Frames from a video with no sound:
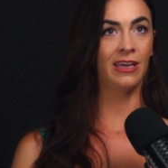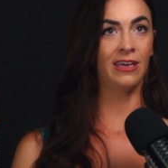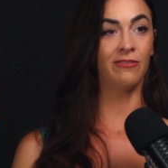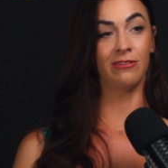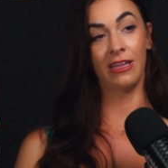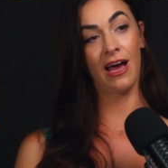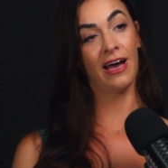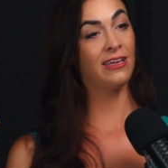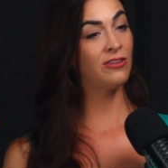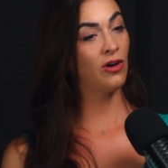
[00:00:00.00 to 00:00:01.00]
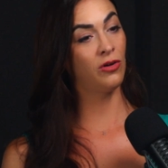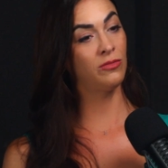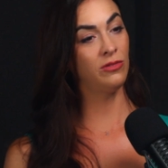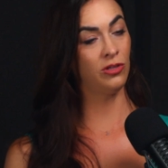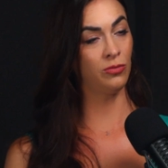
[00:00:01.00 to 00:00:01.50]
a really high end
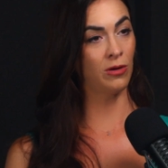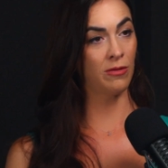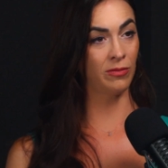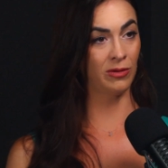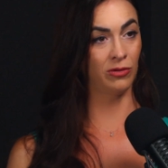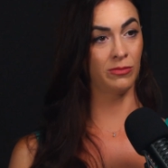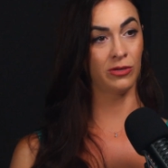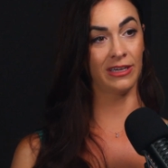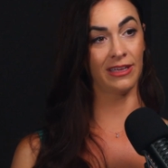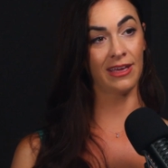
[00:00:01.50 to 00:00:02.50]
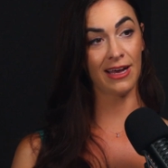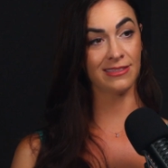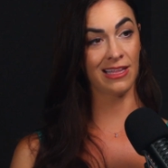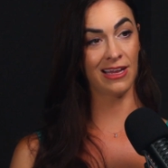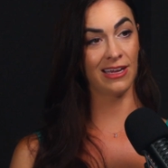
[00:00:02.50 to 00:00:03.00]
home, you probably want to put in a
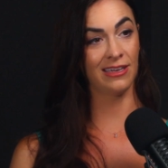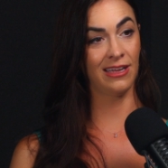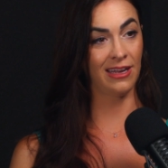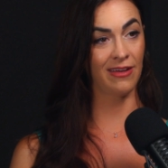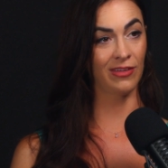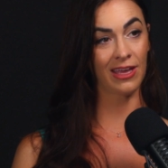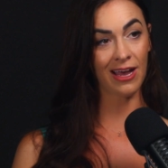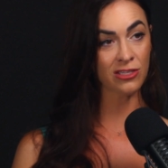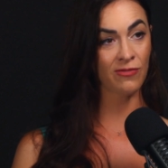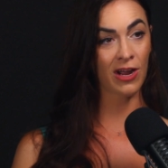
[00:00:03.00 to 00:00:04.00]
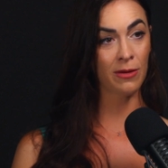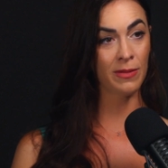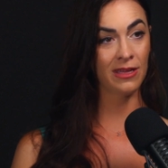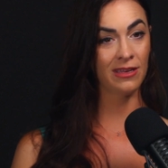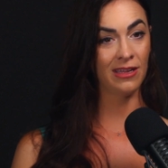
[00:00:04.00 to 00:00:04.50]
gas line and have a gas fire
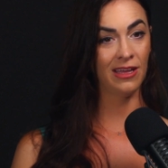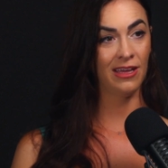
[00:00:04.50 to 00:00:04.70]
pit.